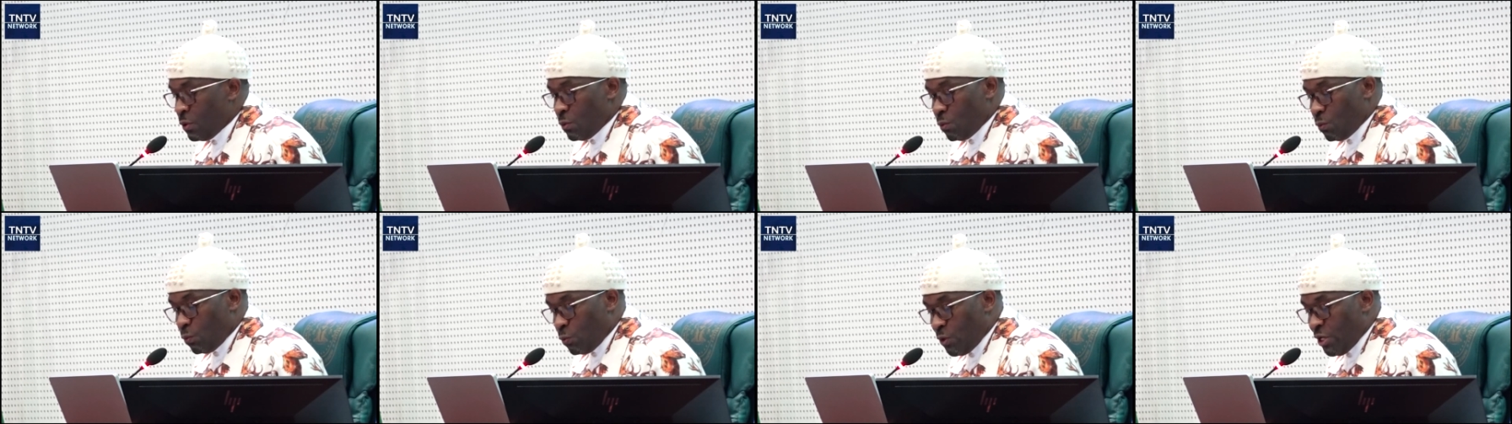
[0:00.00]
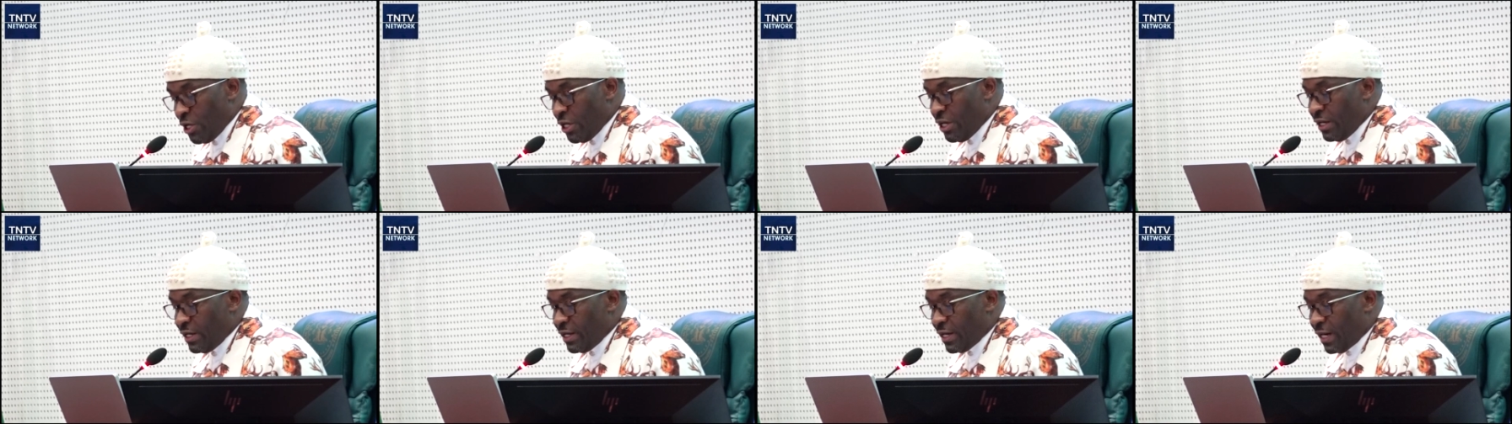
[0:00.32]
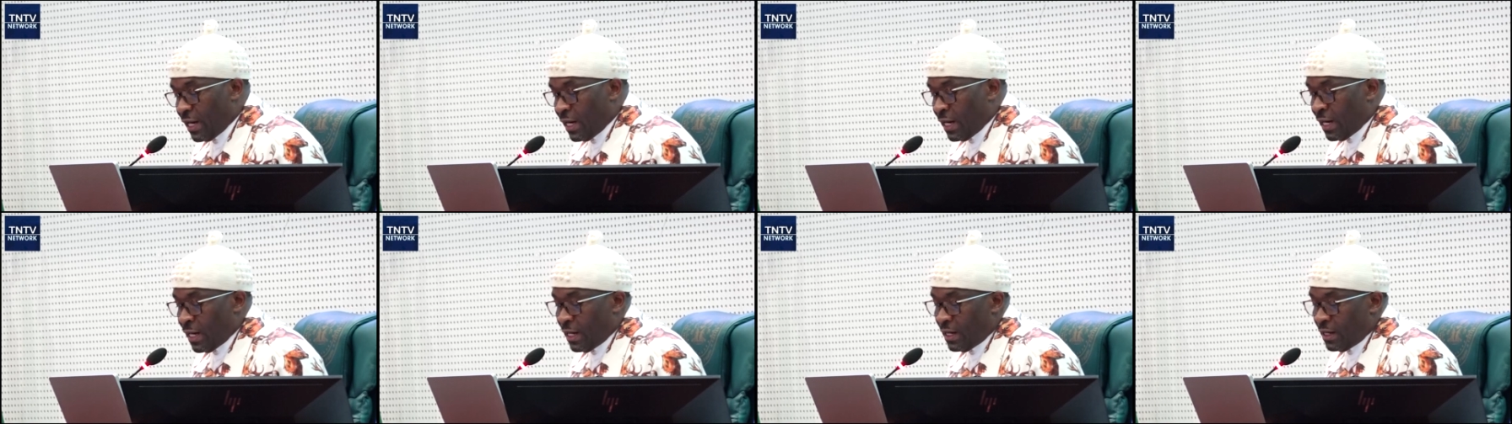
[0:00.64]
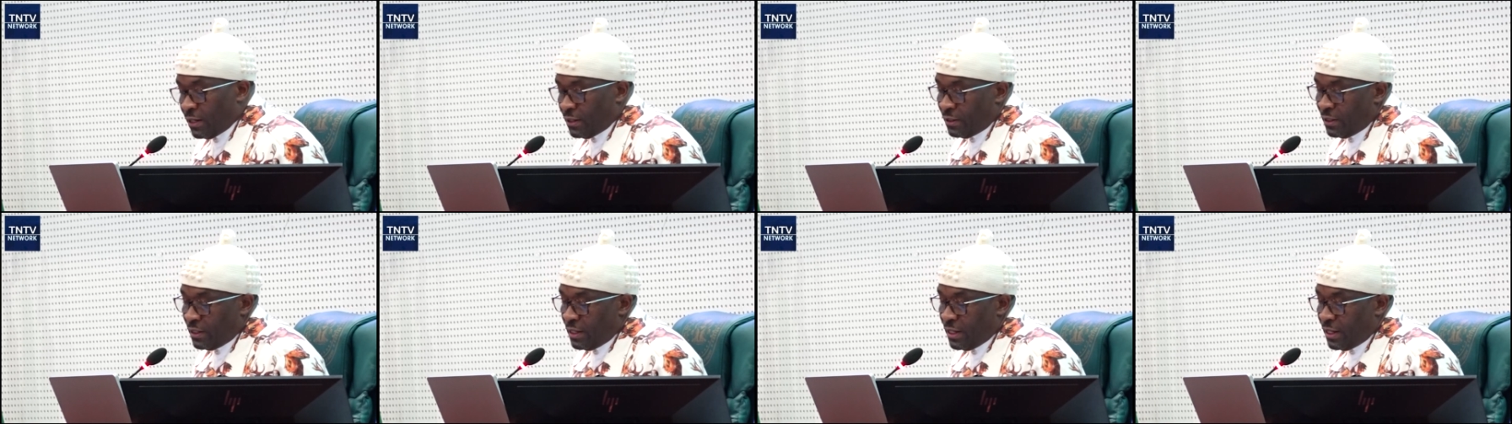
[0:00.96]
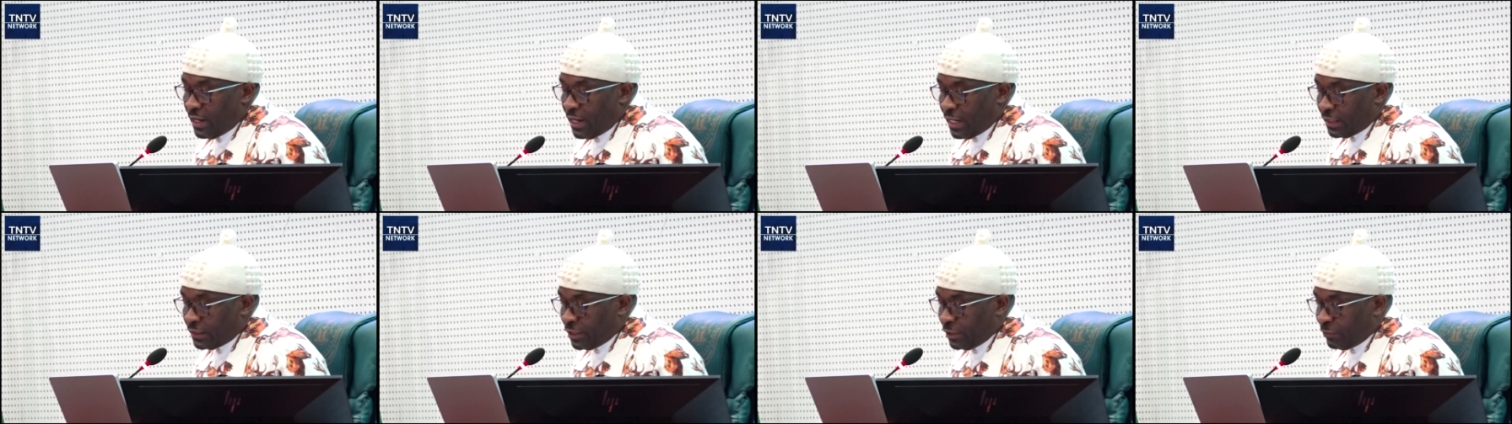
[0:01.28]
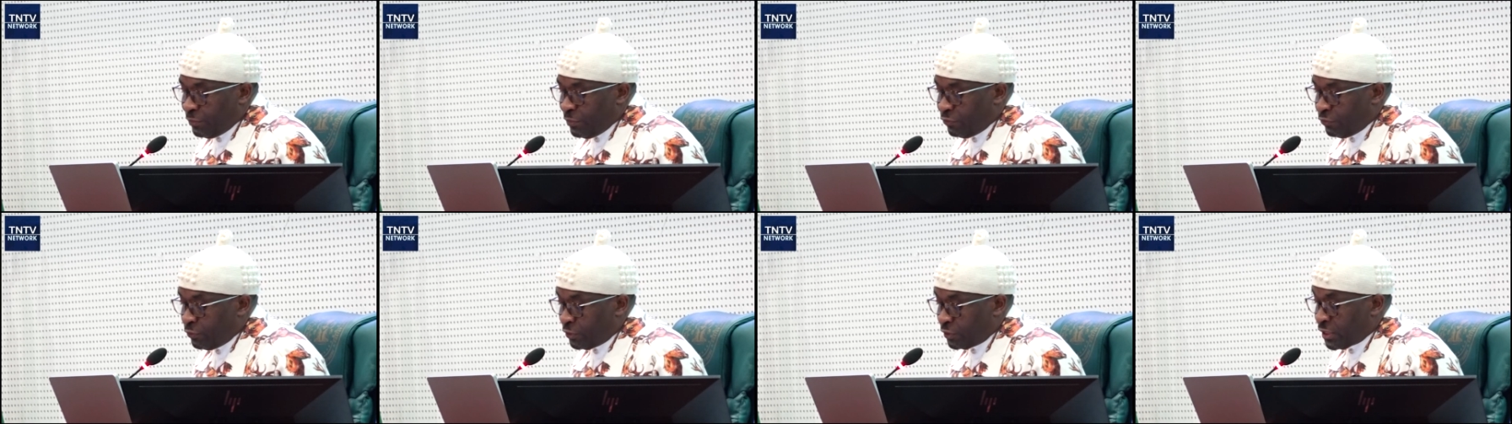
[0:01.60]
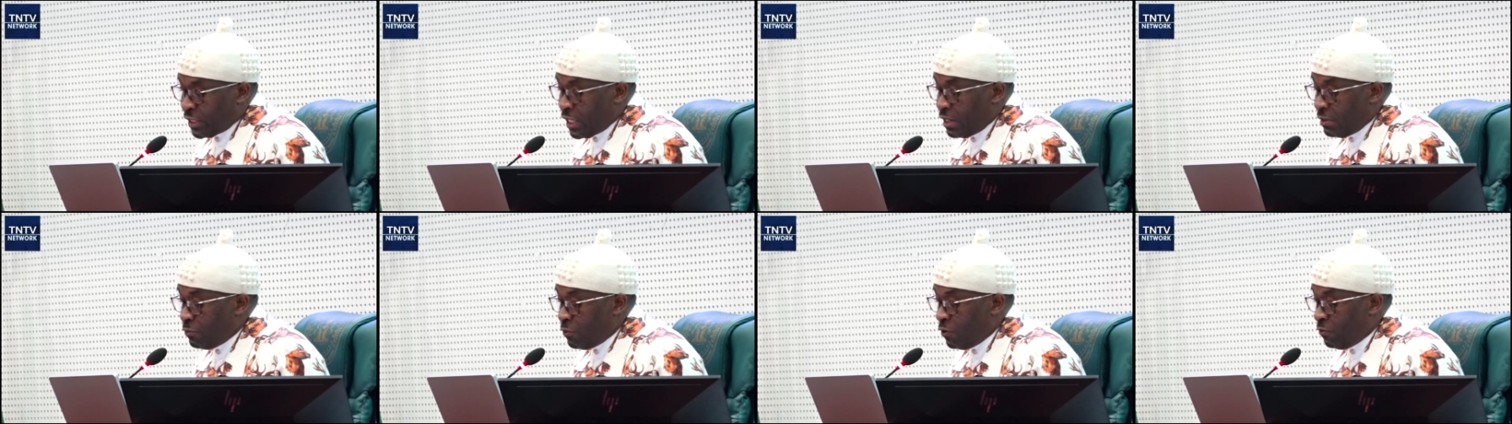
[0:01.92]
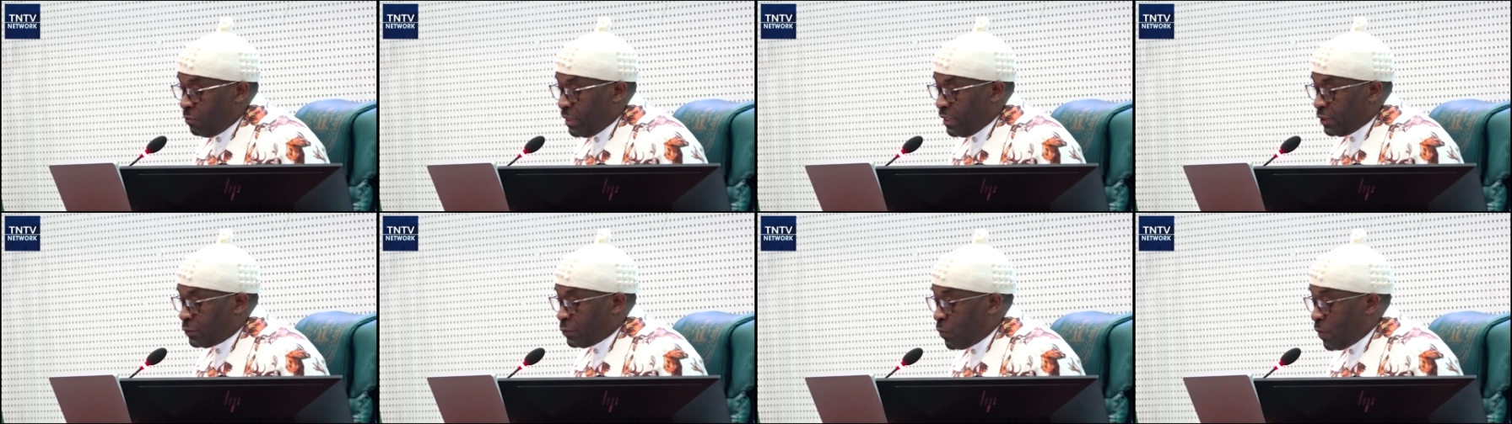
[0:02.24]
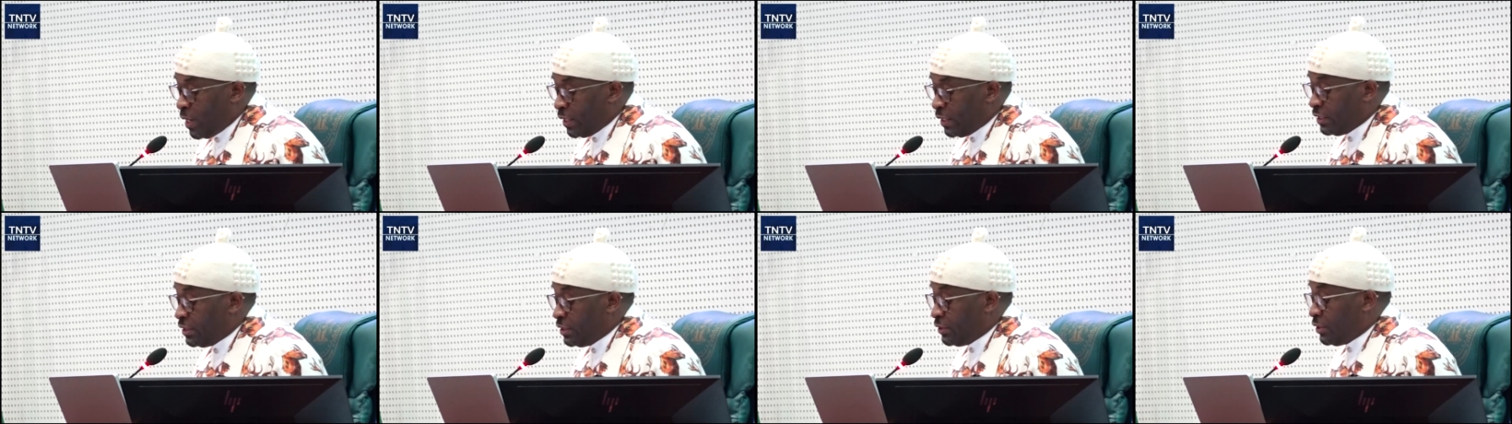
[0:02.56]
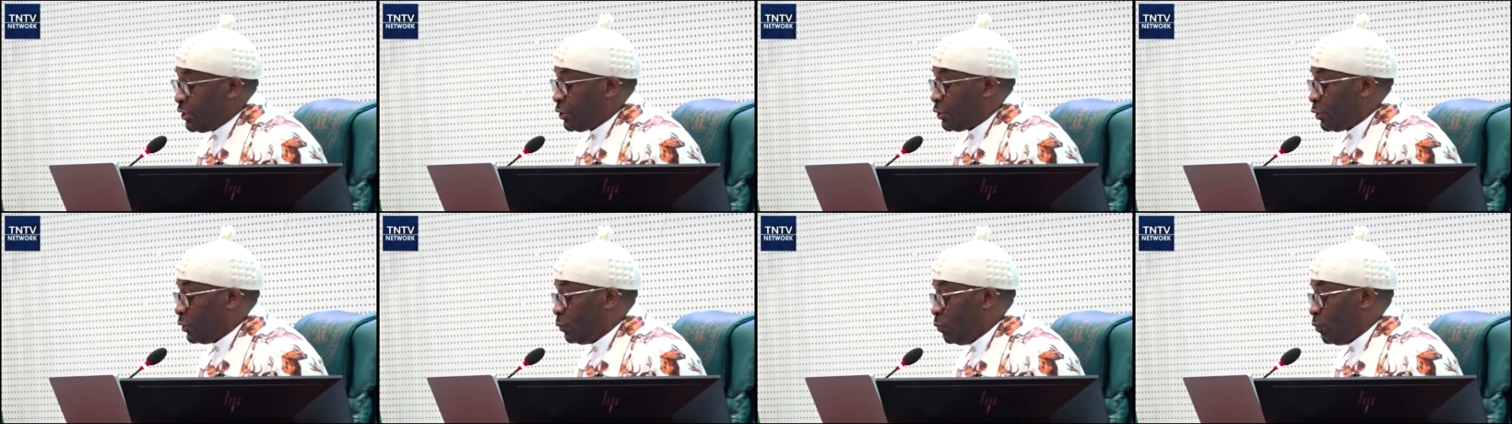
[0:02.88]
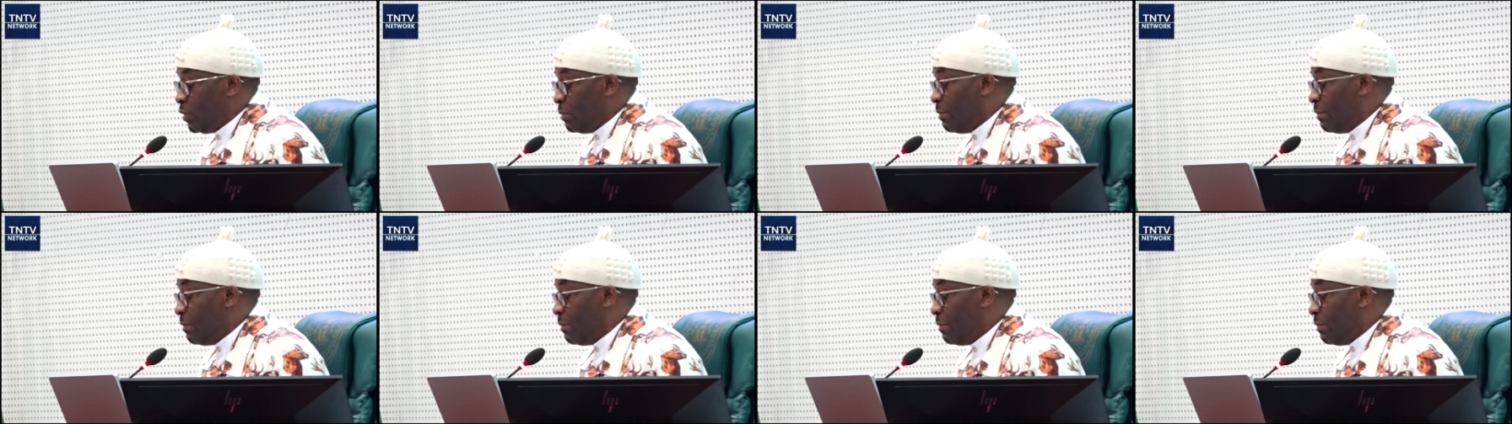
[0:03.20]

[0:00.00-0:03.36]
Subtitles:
We are at a pivotal moment where the decisions we